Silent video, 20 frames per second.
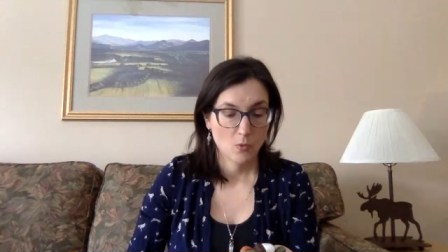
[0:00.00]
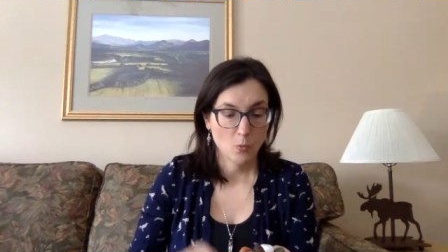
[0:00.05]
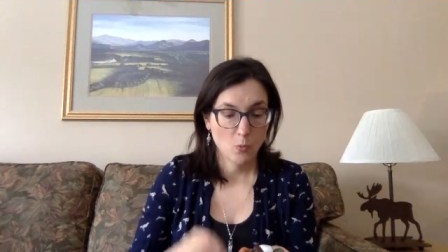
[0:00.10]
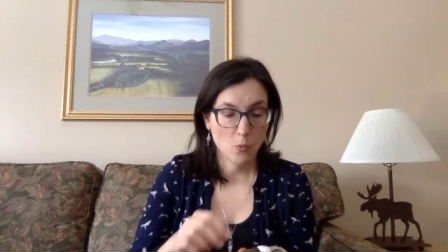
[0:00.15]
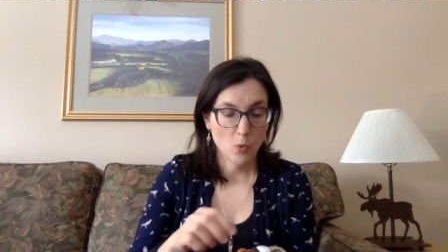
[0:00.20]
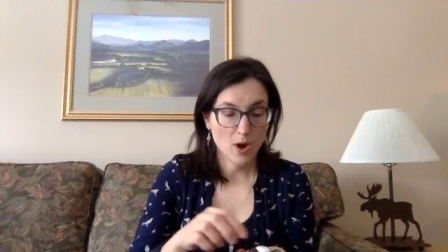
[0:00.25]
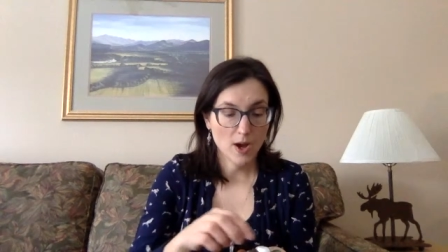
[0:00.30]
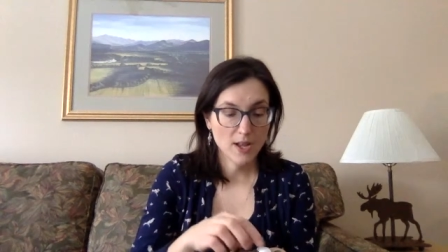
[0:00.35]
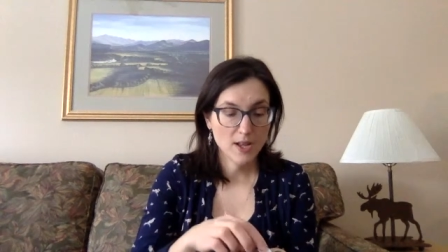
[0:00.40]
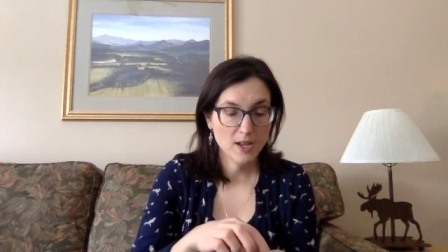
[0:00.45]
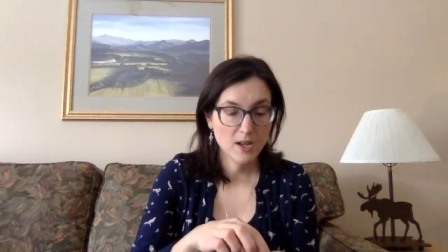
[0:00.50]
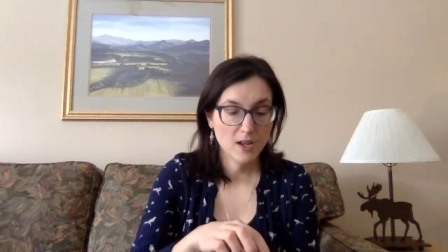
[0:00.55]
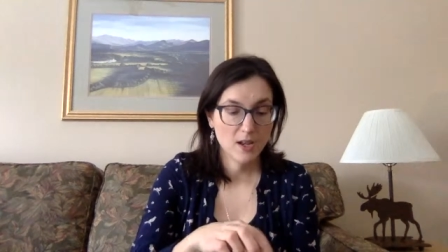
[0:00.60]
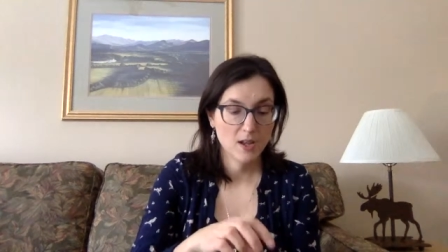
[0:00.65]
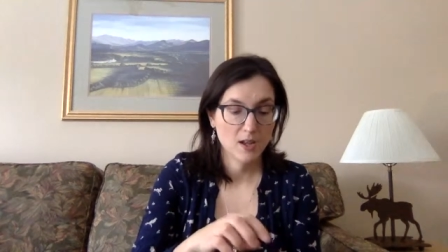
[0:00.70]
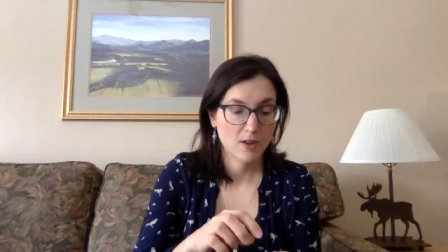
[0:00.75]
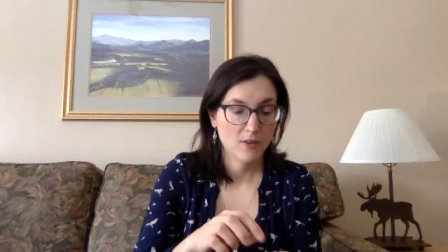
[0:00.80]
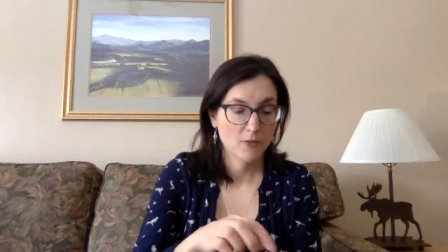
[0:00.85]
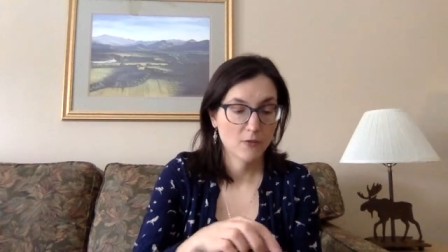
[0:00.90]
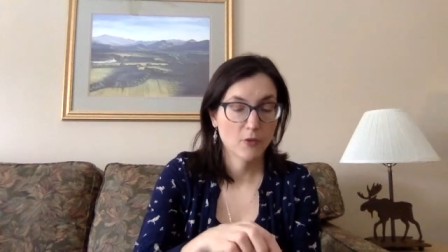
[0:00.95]
one
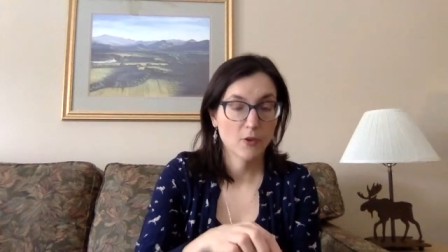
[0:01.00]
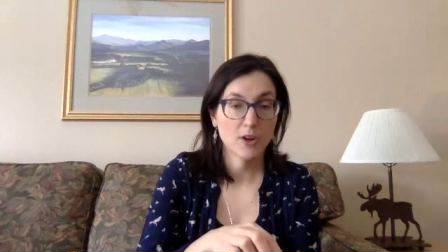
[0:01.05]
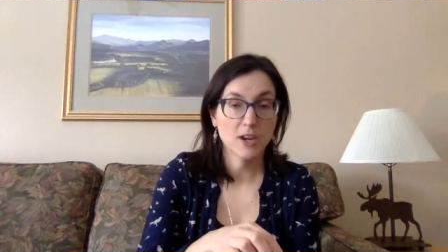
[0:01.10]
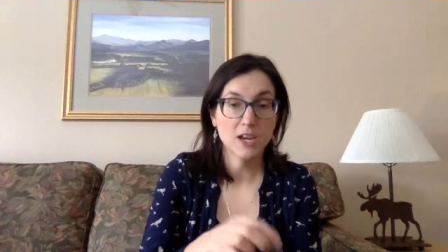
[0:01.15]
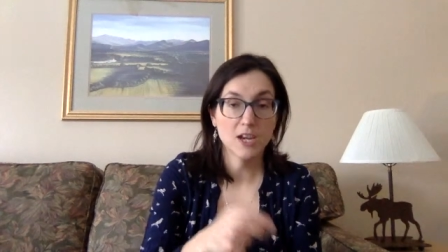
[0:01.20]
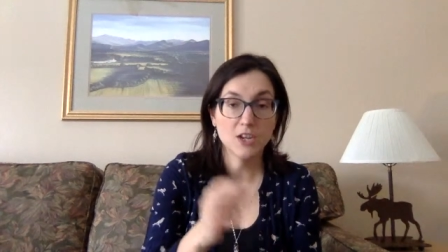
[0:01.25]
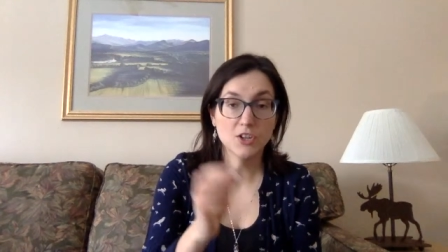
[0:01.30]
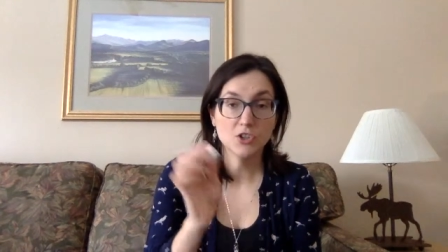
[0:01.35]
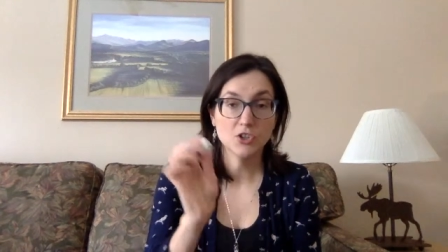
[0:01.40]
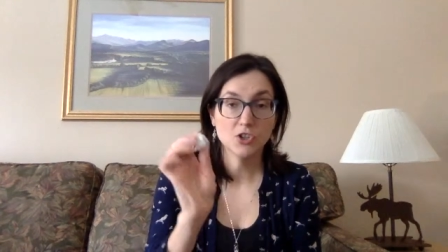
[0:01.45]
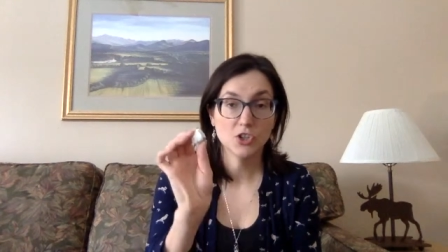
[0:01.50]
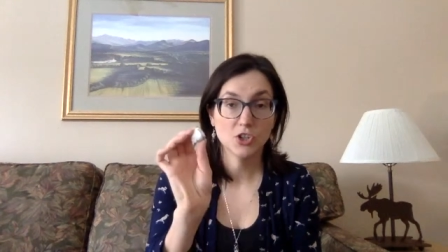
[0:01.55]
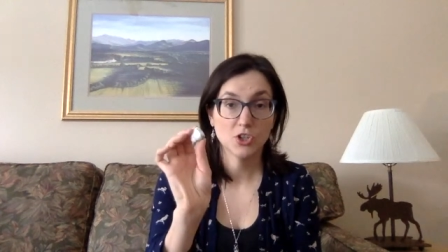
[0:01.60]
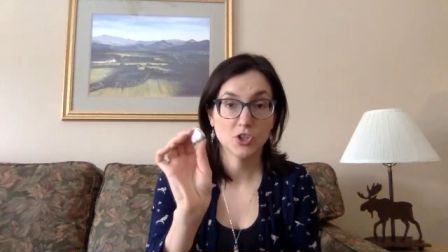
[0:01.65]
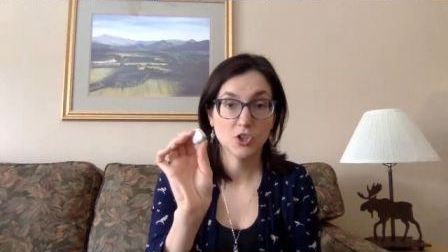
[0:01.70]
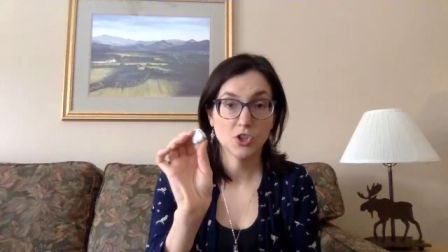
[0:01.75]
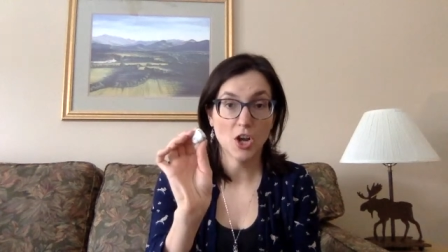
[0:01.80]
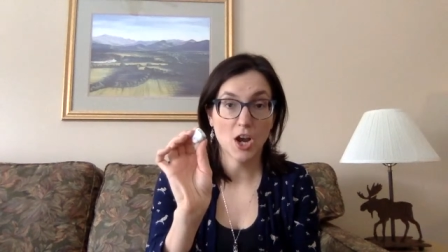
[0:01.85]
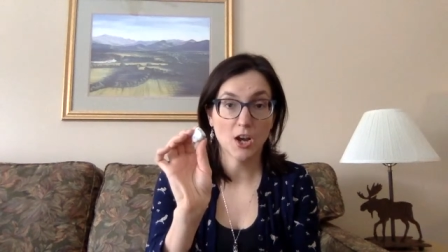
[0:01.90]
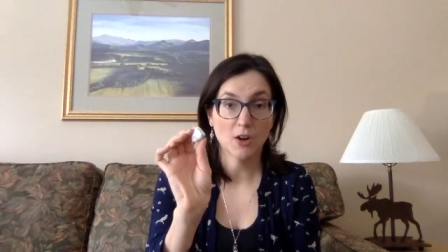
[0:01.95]
for each
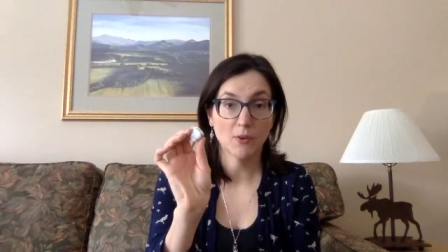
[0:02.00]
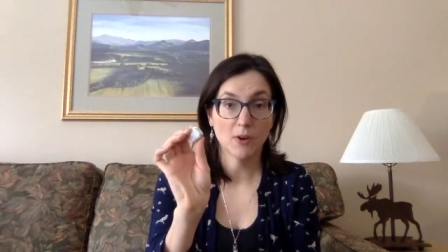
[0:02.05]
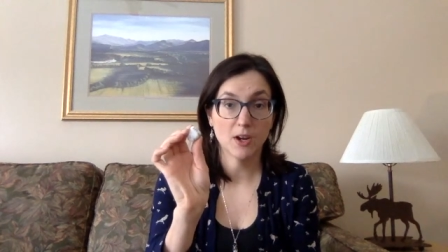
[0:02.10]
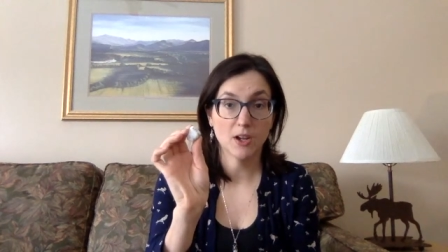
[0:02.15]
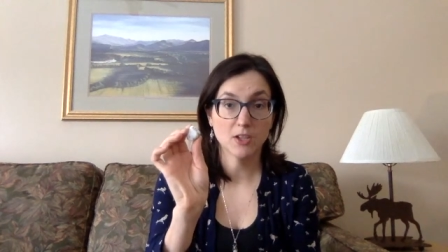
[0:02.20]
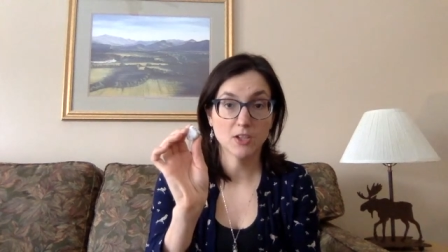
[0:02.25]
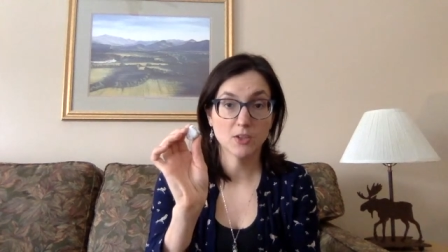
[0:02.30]
chakra.